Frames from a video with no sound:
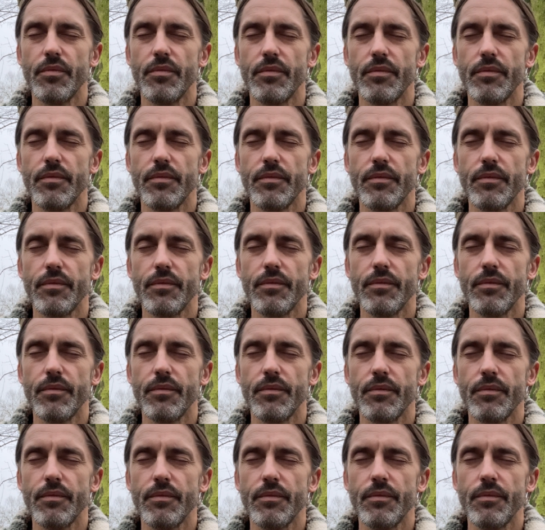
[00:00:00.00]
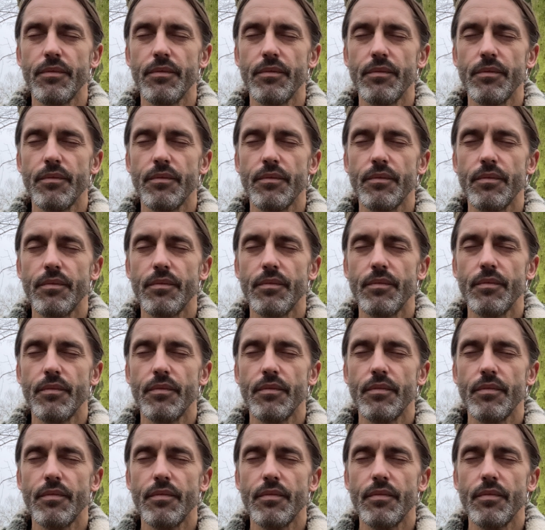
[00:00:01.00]

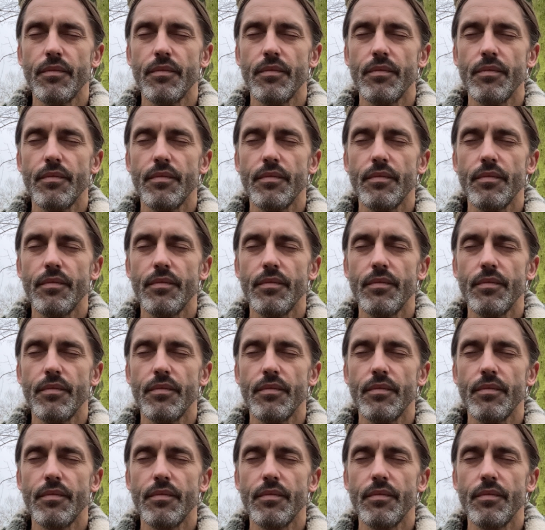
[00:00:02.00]
No one is speaking in this clip.